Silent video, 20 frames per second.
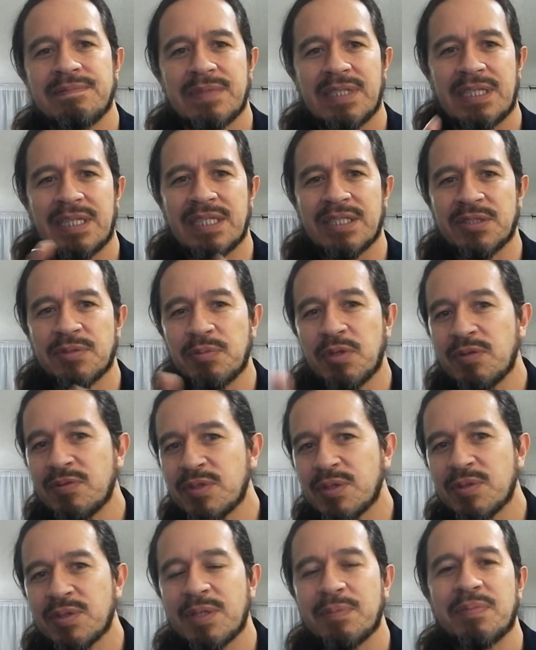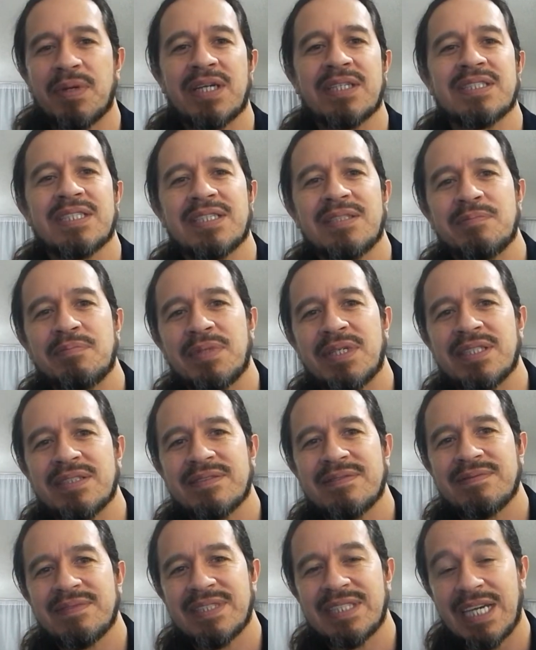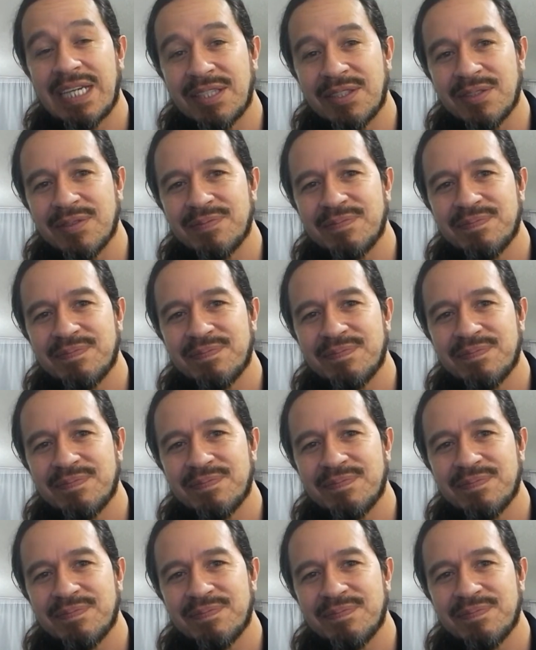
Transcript: let's move to the practical part. Thank you.